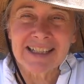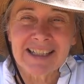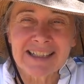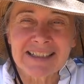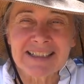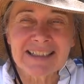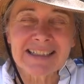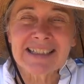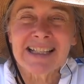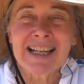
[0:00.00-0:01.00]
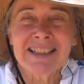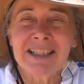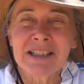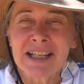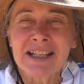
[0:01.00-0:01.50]
It's,
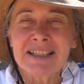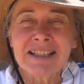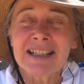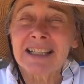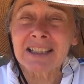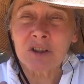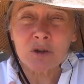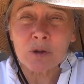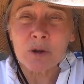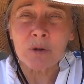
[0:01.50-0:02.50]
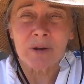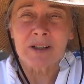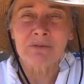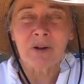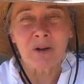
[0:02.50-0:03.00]
it's, it's true,
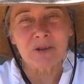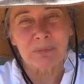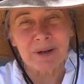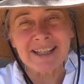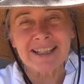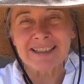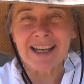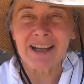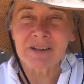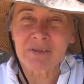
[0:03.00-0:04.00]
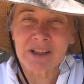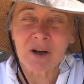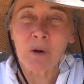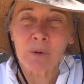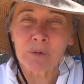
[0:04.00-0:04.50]
it involves a breaking down of the
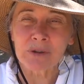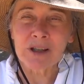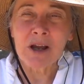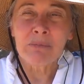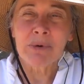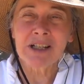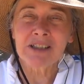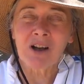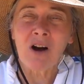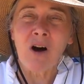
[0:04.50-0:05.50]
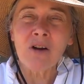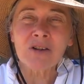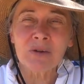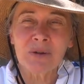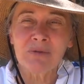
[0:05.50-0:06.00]
old, but it
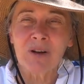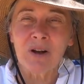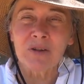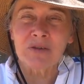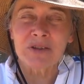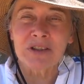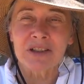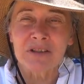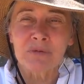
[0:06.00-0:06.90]
also involves the